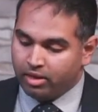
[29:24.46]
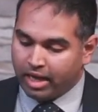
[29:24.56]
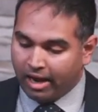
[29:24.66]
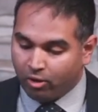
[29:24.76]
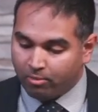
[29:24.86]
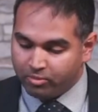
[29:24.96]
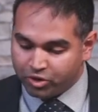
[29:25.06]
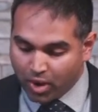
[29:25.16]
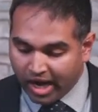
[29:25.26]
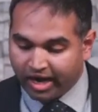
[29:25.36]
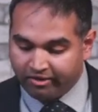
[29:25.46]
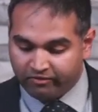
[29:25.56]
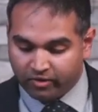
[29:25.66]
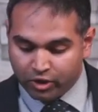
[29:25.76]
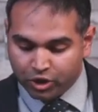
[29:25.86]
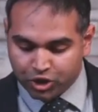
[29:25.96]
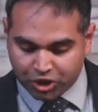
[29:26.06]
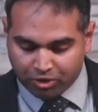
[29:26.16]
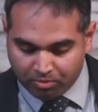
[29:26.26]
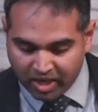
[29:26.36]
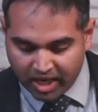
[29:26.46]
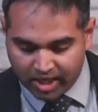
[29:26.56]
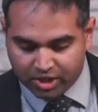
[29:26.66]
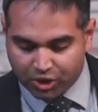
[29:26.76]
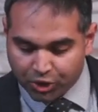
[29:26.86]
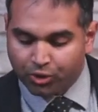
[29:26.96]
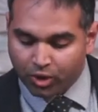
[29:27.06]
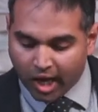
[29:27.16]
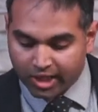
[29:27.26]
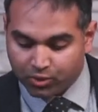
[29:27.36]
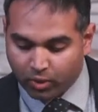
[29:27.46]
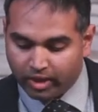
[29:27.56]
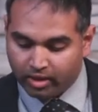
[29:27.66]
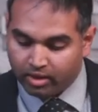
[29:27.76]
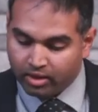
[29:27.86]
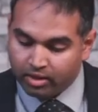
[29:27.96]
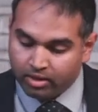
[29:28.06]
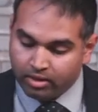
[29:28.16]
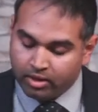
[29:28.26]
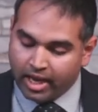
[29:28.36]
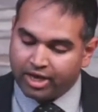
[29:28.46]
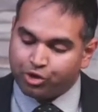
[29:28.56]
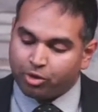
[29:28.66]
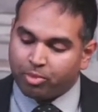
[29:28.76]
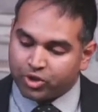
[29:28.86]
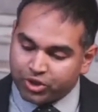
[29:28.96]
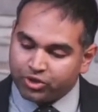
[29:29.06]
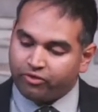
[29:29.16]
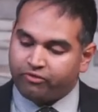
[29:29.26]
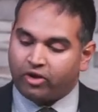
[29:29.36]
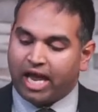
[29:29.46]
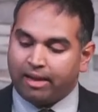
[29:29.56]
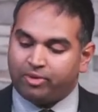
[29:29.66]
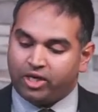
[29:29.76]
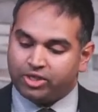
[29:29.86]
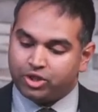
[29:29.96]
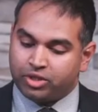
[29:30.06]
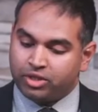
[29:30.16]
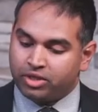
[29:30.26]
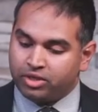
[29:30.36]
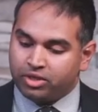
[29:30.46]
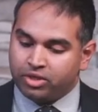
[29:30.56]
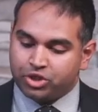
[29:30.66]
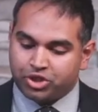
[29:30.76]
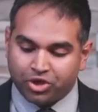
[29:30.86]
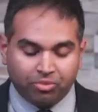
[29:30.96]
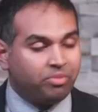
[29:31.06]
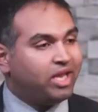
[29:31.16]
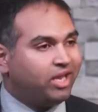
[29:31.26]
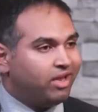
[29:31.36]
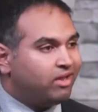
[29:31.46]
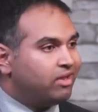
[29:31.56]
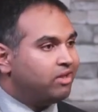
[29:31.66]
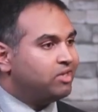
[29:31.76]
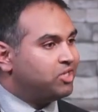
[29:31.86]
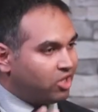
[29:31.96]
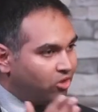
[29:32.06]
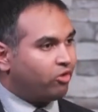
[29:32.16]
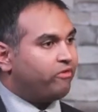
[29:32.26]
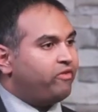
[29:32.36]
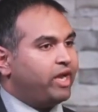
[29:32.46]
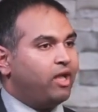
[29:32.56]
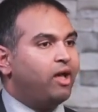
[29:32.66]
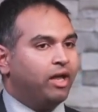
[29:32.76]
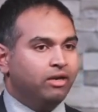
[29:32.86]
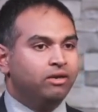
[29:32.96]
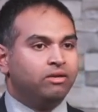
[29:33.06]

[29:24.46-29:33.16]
Our drive should be to do God's will. And your pursuit for happiness should be to glorify God.